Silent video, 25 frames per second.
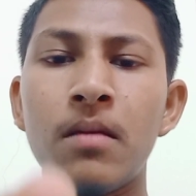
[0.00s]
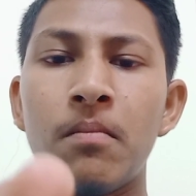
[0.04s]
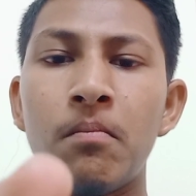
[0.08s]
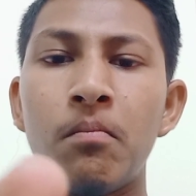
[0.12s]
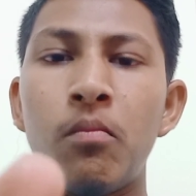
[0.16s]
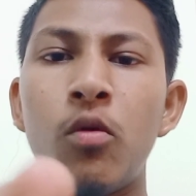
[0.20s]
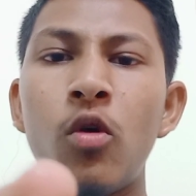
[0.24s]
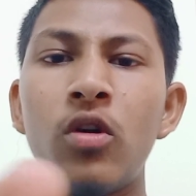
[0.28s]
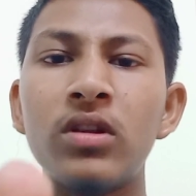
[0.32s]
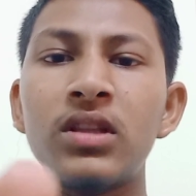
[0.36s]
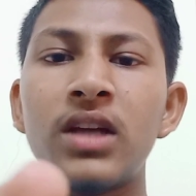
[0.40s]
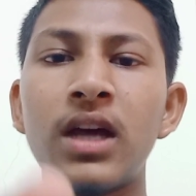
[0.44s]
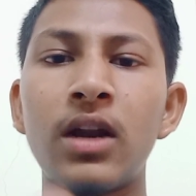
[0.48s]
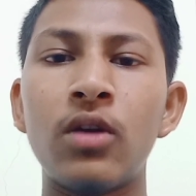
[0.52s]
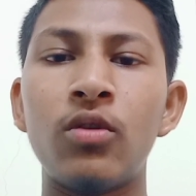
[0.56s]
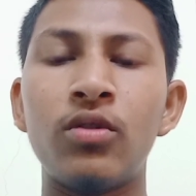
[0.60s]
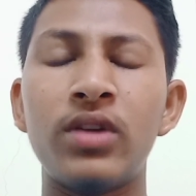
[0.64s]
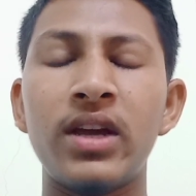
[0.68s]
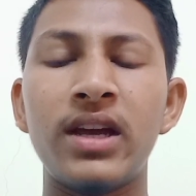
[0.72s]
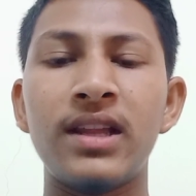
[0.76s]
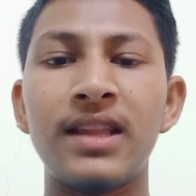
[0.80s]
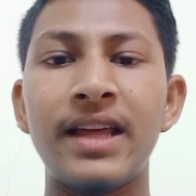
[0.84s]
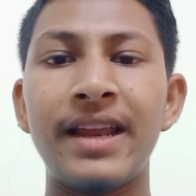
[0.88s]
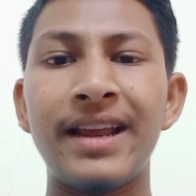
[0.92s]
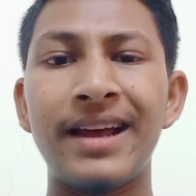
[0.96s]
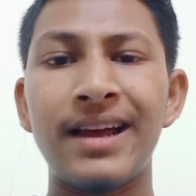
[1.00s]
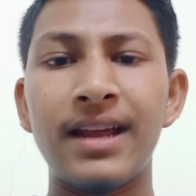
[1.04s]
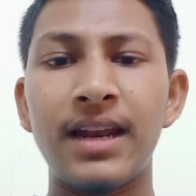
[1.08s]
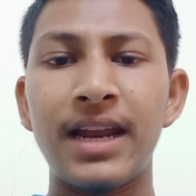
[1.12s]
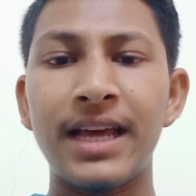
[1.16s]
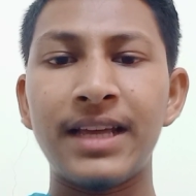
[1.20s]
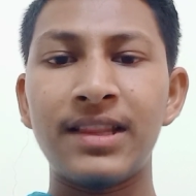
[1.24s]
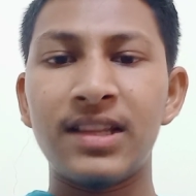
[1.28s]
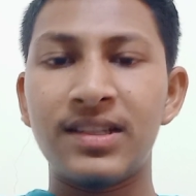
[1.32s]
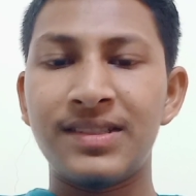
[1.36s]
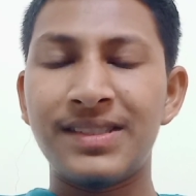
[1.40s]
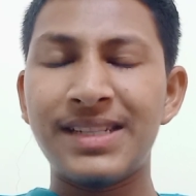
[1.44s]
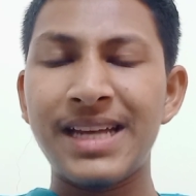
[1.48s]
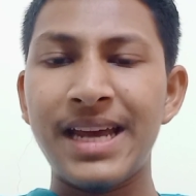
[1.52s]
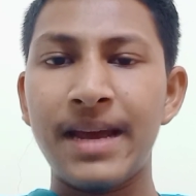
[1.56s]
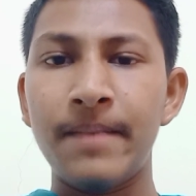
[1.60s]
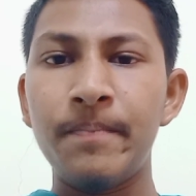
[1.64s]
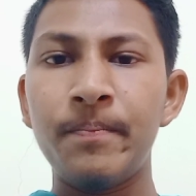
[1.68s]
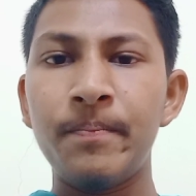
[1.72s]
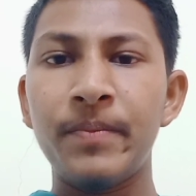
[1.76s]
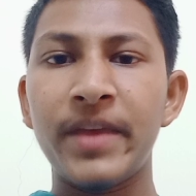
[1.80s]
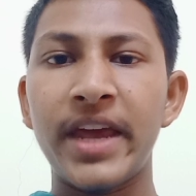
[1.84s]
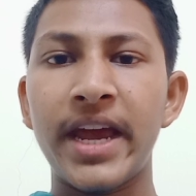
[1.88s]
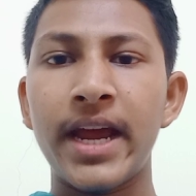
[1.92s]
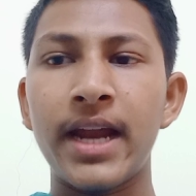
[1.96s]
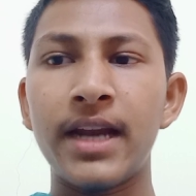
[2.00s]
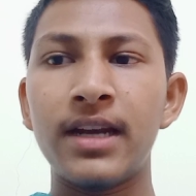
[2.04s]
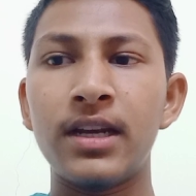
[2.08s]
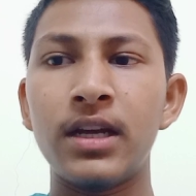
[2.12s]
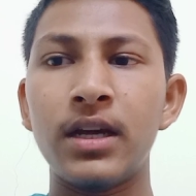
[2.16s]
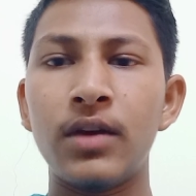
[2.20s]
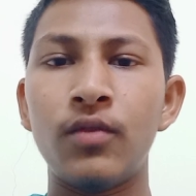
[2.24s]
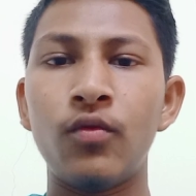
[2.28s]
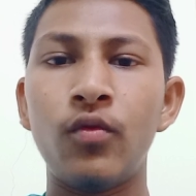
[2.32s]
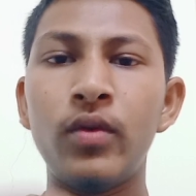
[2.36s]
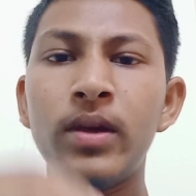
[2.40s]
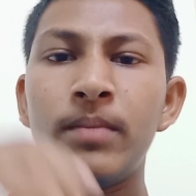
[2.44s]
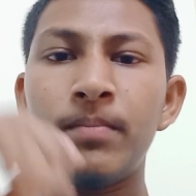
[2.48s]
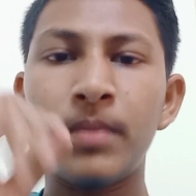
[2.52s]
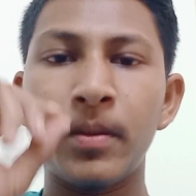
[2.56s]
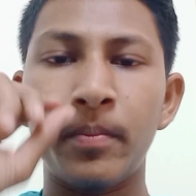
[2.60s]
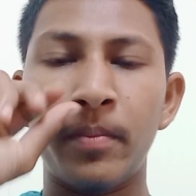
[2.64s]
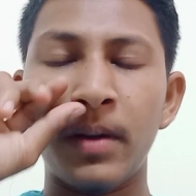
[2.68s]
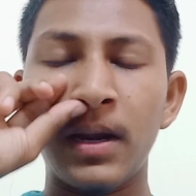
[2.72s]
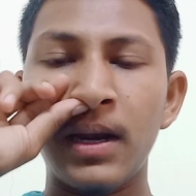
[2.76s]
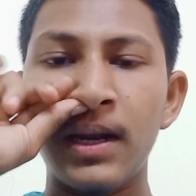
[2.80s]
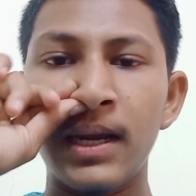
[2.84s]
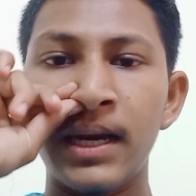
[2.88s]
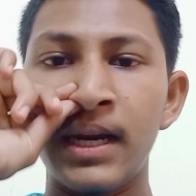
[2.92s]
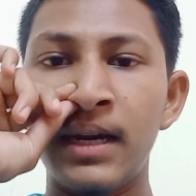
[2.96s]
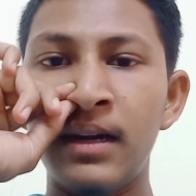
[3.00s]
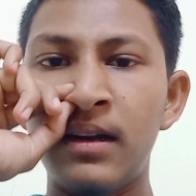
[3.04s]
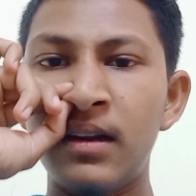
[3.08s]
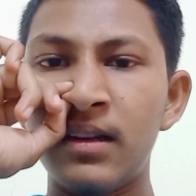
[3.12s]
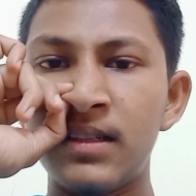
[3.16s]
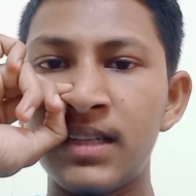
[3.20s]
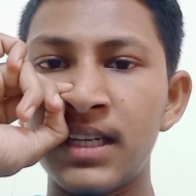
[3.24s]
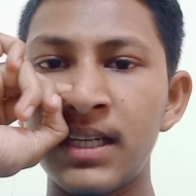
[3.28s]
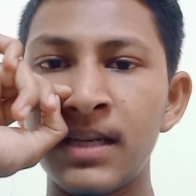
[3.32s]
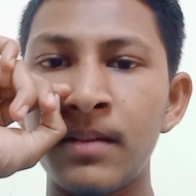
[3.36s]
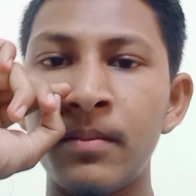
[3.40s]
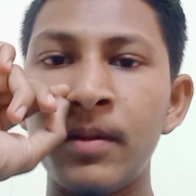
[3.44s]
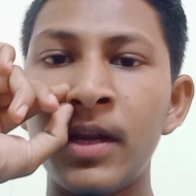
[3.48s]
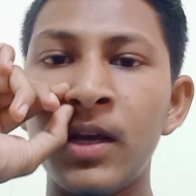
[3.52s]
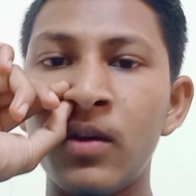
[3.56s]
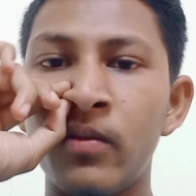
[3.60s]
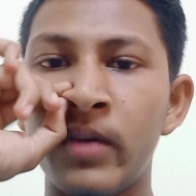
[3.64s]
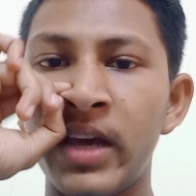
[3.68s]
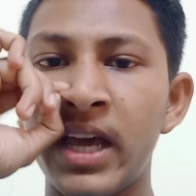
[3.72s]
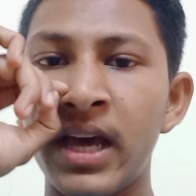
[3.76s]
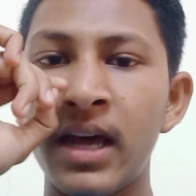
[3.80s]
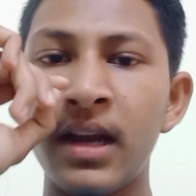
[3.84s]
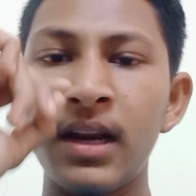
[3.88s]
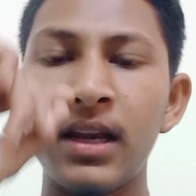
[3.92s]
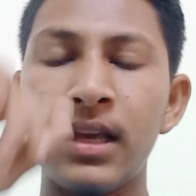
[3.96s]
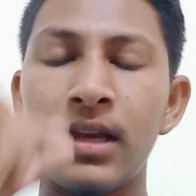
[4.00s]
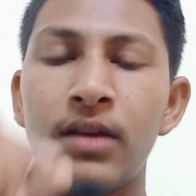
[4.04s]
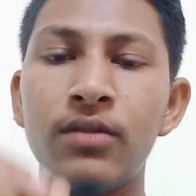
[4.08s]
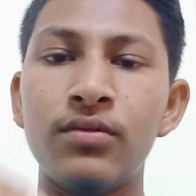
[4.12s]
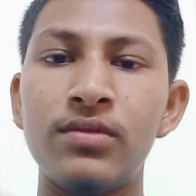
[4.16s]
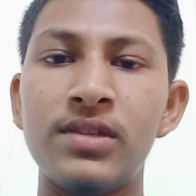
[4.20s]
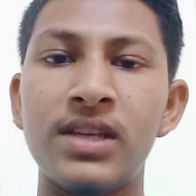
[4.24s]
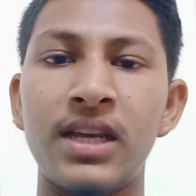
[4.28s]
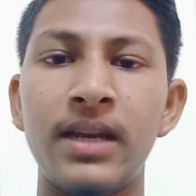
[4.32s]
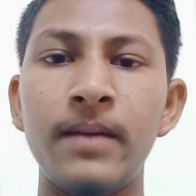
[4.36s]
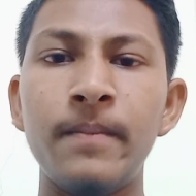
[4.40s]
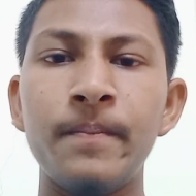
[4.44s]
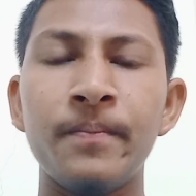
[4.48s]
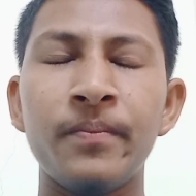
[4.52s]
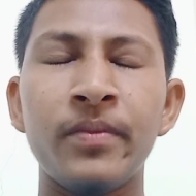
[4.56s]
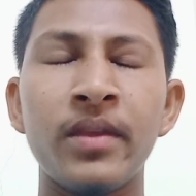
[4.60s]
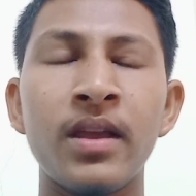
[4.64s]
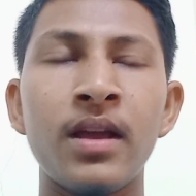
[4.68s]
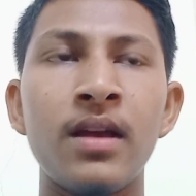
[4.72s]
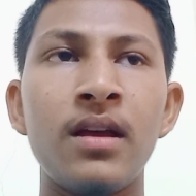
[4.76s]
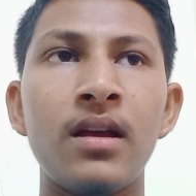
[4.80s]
Both are looking like the same, and we people interchangeably we are using